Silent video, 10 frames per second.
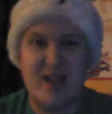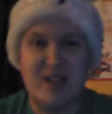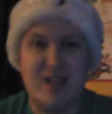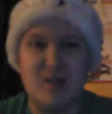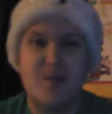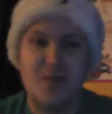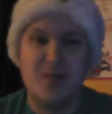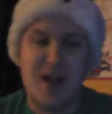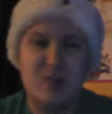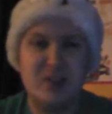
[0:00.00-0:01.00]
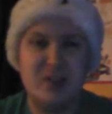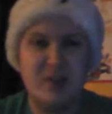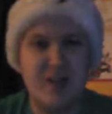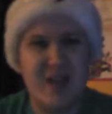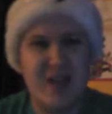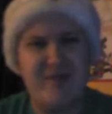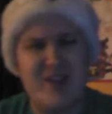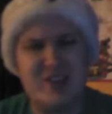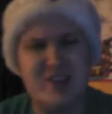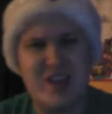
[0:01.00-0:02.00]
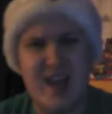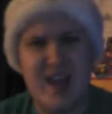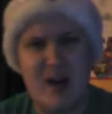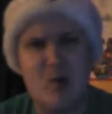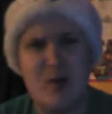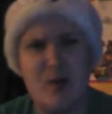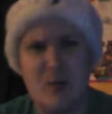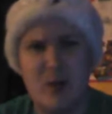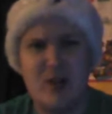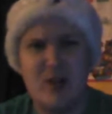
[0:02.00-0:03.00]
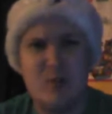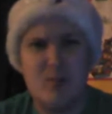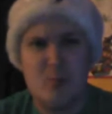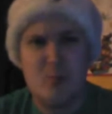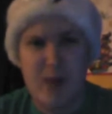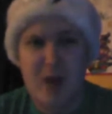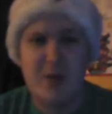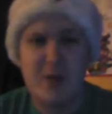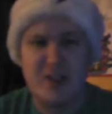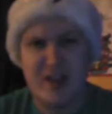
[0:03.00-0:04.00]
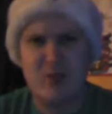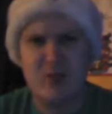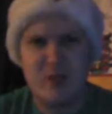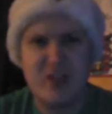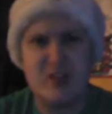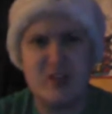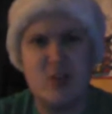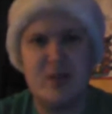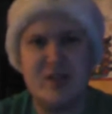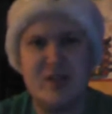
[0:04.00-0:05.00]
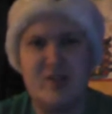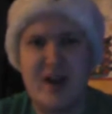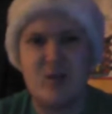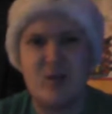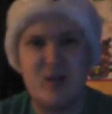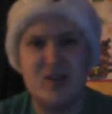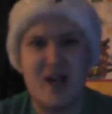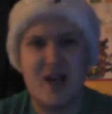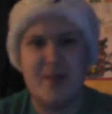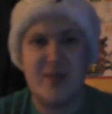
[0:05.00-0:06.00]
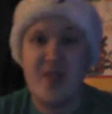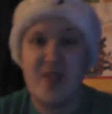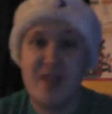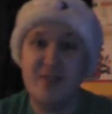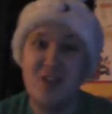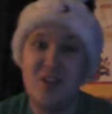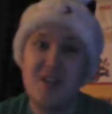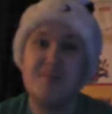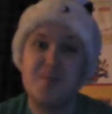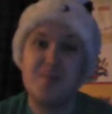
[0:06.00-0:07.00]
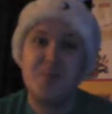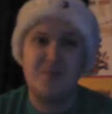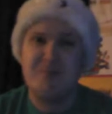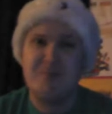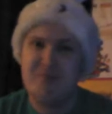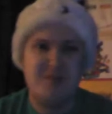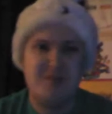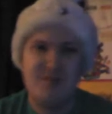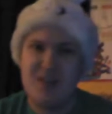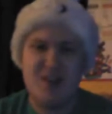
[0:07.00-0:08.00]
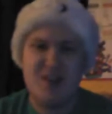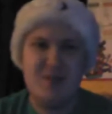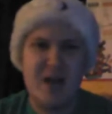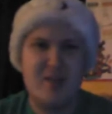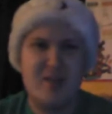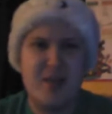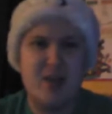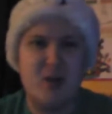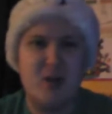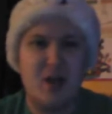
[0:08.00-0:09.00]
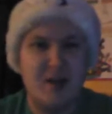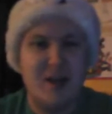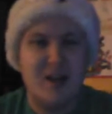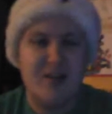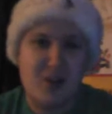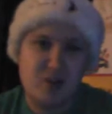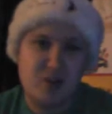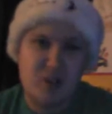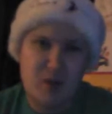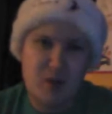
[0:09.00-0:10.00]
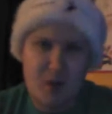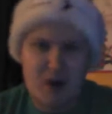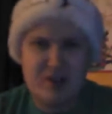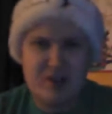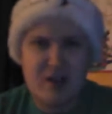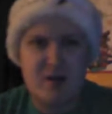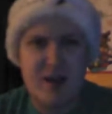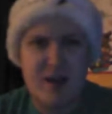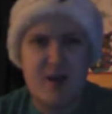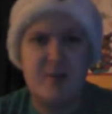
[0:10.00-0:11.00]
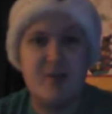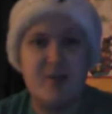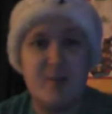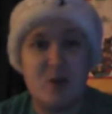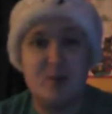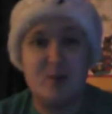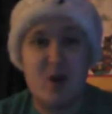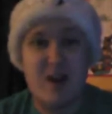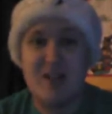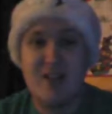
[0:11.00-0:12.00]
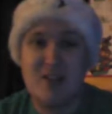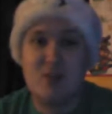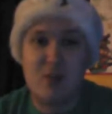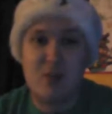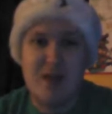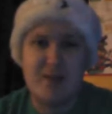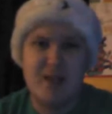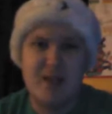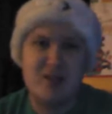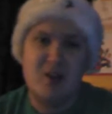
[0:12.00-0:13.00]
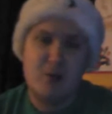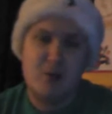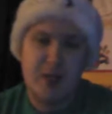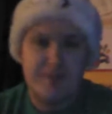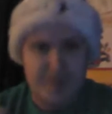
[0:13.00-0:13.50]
and I was a little bit iffy seeing how, I wonder how much they can really do with this amount of runtime, but thankfully, it didn't bother me at all. A few slow parts here and there, but for the most part, it did great because, well,